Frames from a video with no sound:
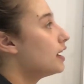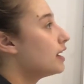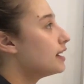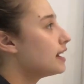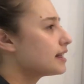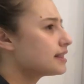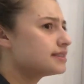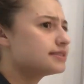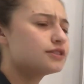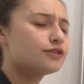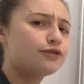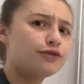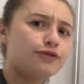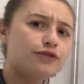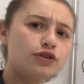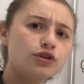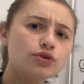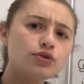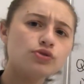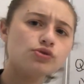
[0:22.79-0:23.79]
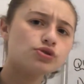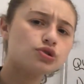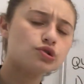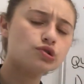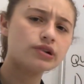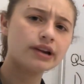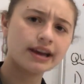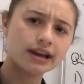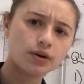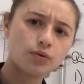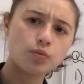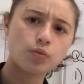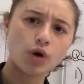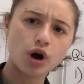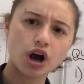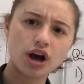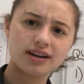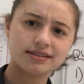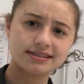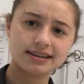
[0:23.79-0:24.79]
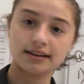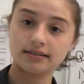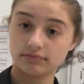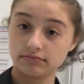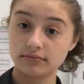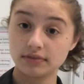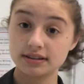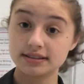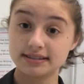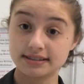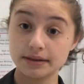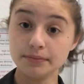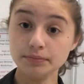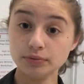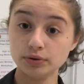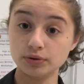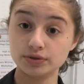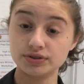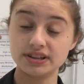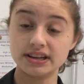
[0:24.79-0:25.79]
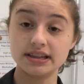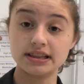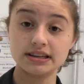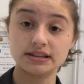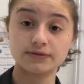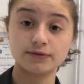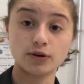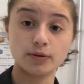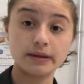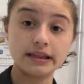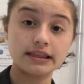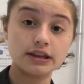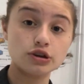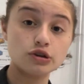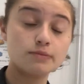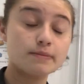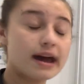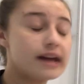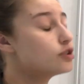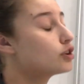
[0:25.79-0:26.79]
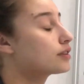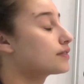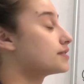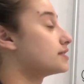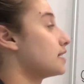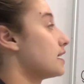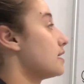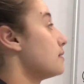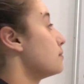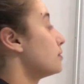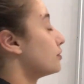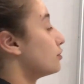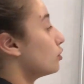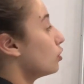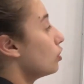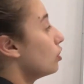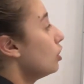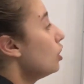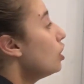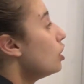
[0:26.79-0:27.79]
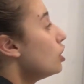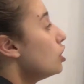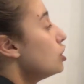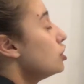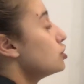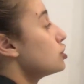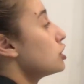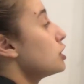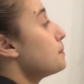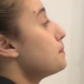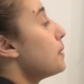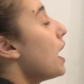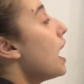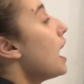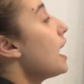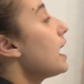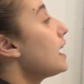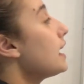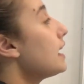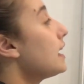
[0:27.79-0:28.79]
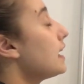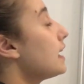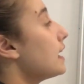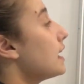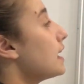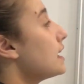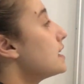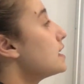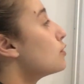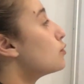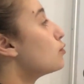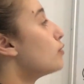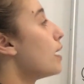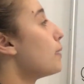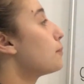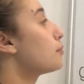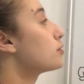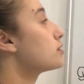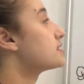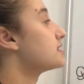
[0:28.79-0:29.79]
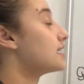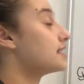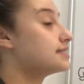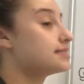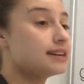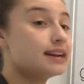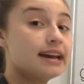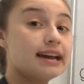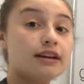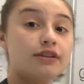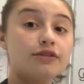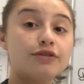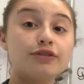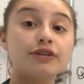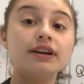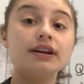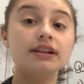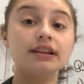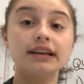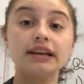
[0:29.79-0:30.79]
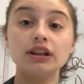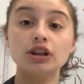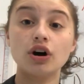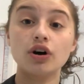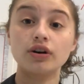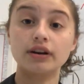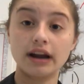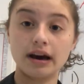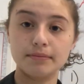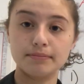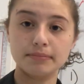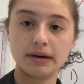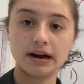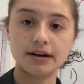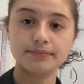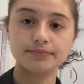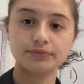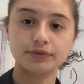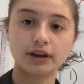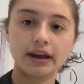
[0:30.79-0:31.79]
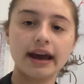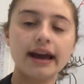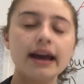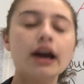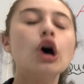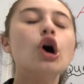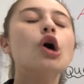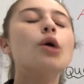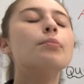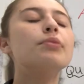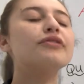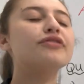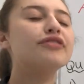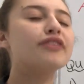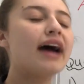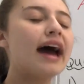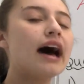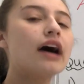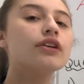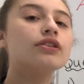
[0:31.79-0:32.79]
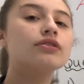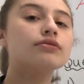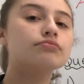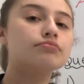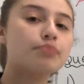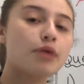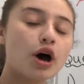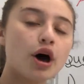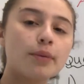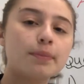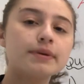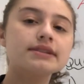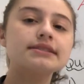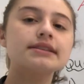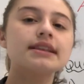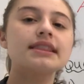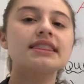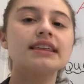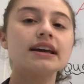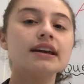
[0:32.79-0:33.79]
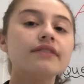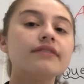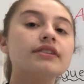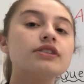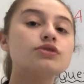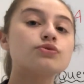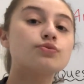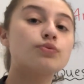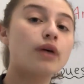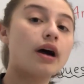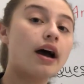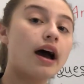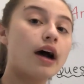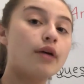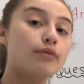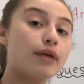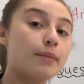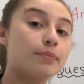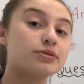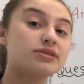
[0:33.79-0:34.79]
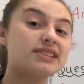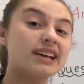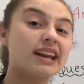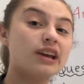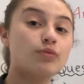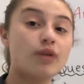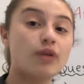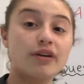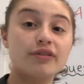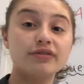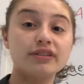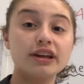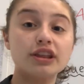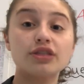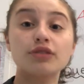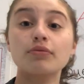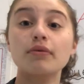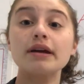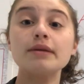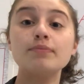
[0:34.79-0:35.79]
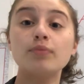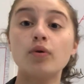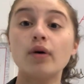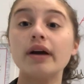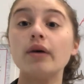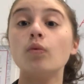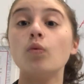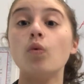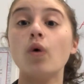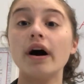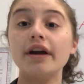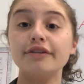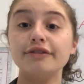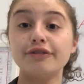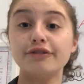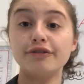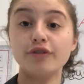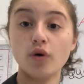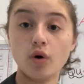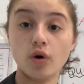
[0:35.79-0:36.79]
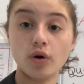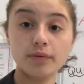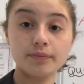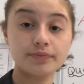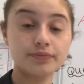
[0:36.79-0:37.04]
Now there's a few unique words and symbols in this formula that you may not have seen before. So the pi here represents an infinitely long number, okay? But for our purpose, think of it as representing roughly 3.14,